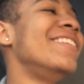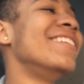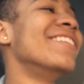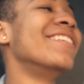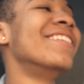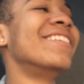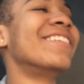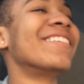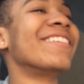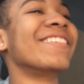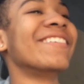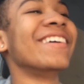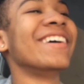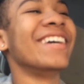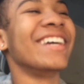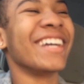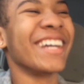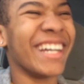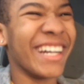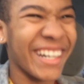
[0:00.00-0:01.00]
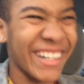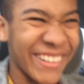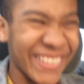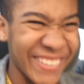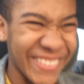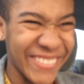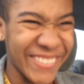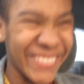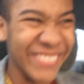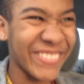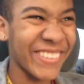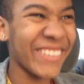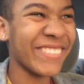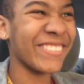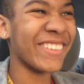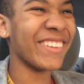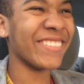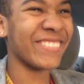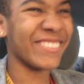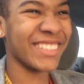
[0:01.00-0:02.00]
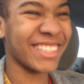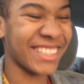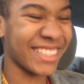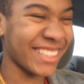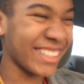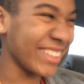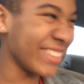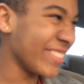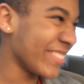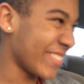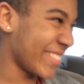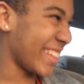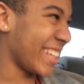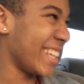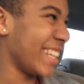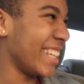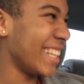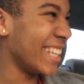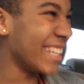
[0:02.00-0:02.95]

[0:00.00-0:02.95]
on our way home. My mom was stupid.